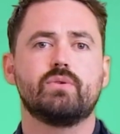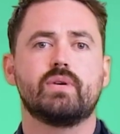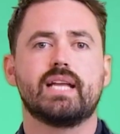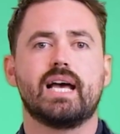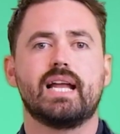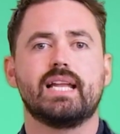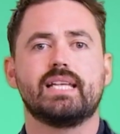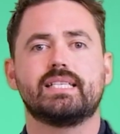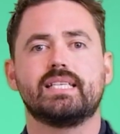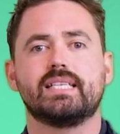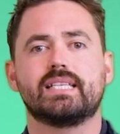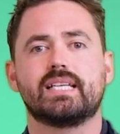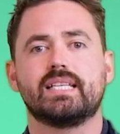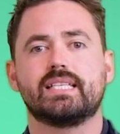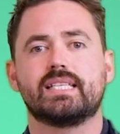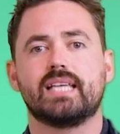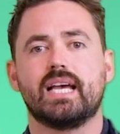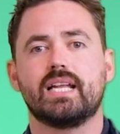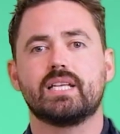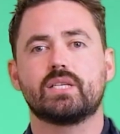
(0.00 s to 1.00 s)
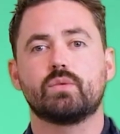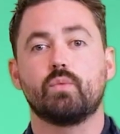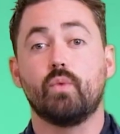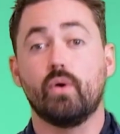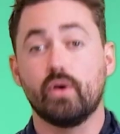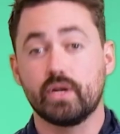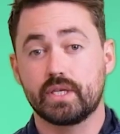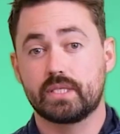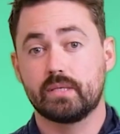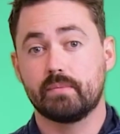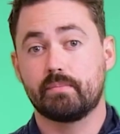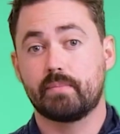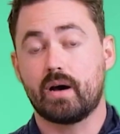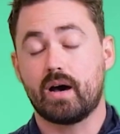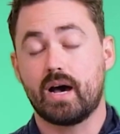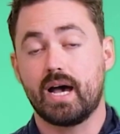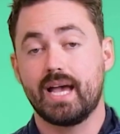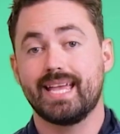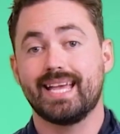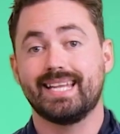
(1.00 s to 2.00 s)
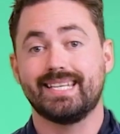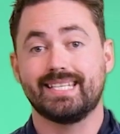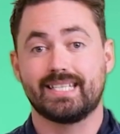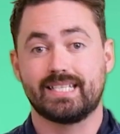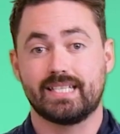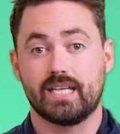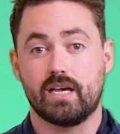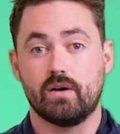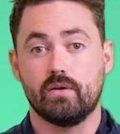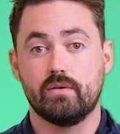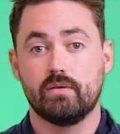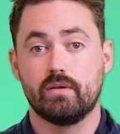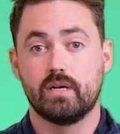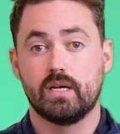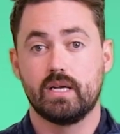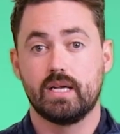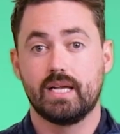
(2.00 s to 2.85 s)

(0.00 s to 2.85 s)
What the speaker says: analysis can tell us what to buy and sell.